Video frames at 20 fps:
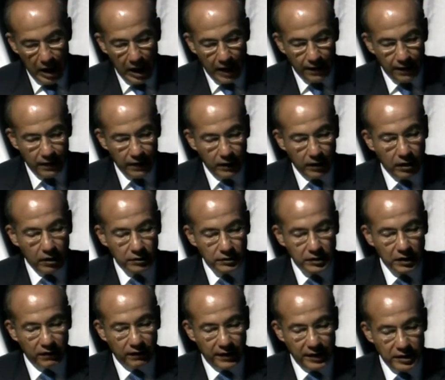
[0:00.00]
and the
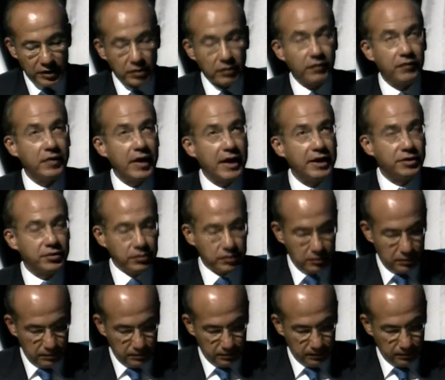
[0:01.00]
conservation of nature.